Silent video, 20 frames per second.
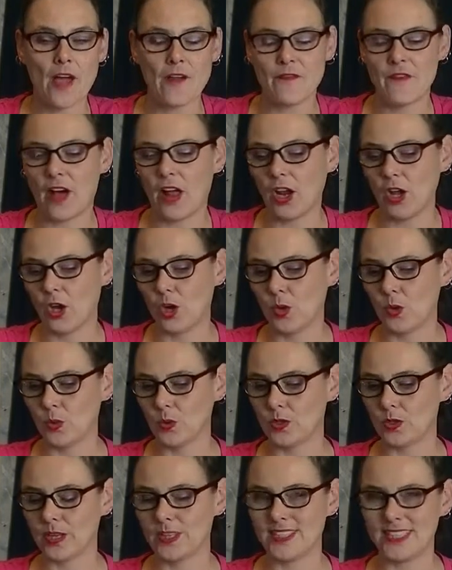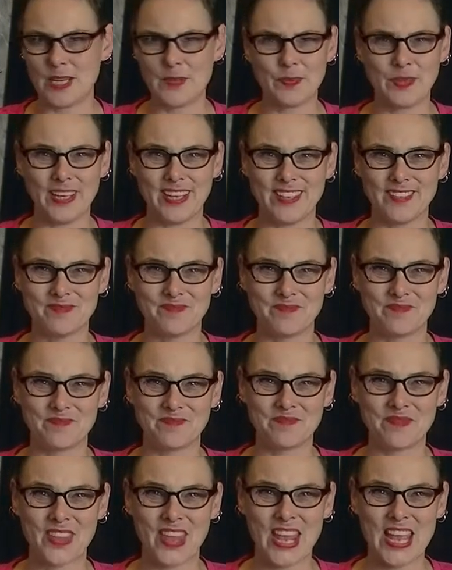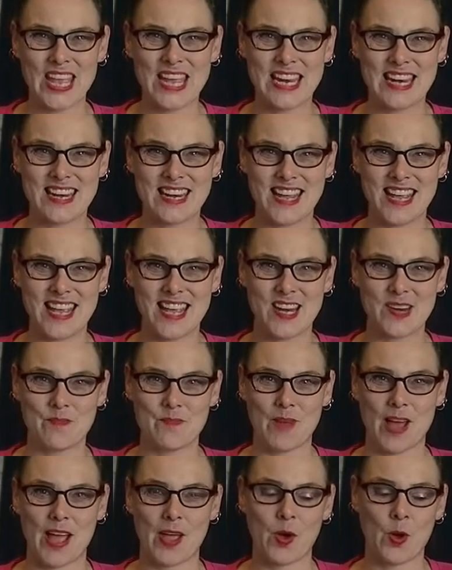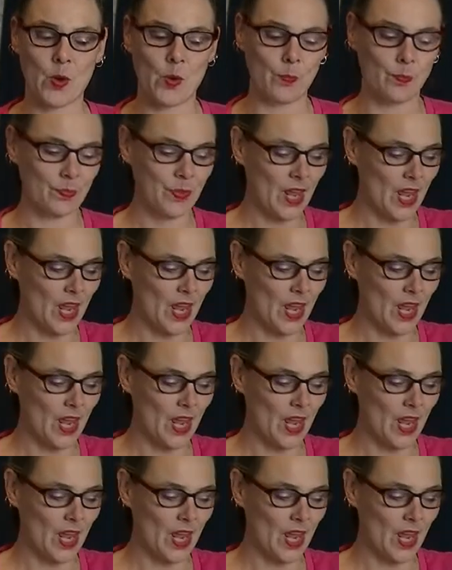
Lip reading: follow deeply in my home.